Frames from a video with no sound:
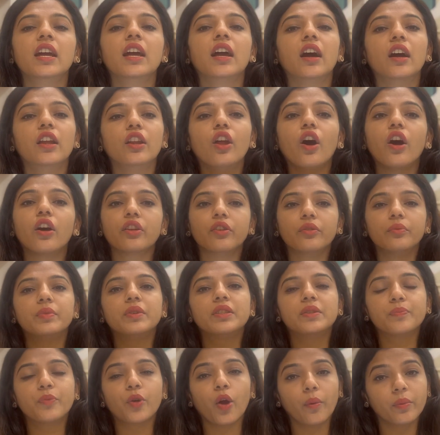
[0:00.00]
A lot of
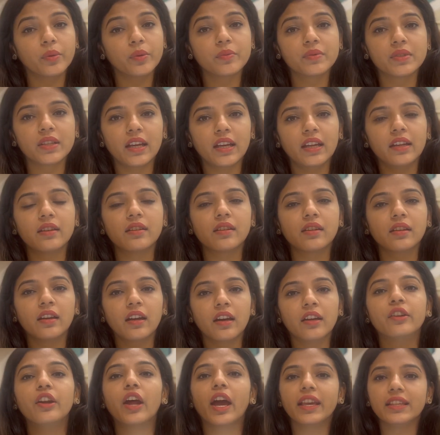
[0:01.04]
problems that
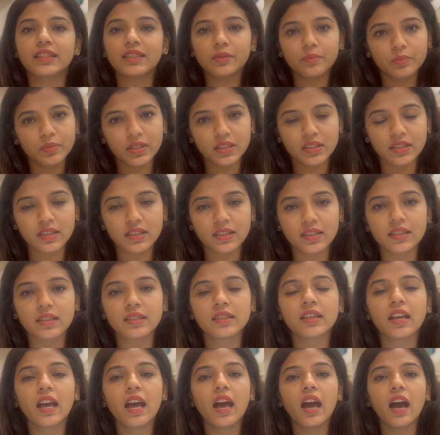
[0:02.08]
arise in
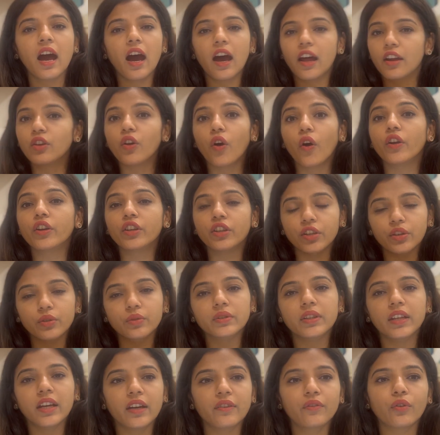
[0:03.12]
businesses are not
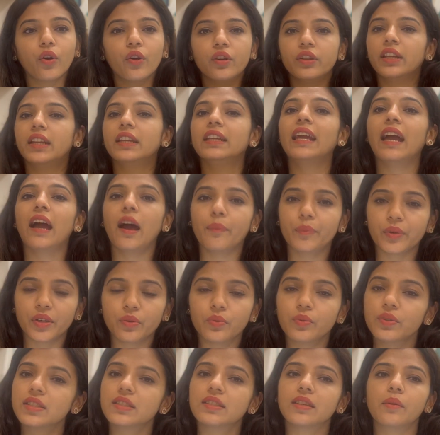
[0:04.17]
new, they have already
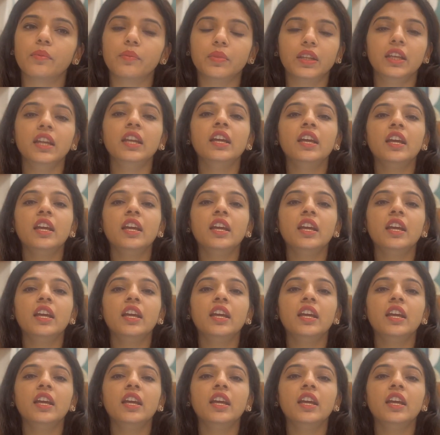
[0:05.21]
happened with somebody.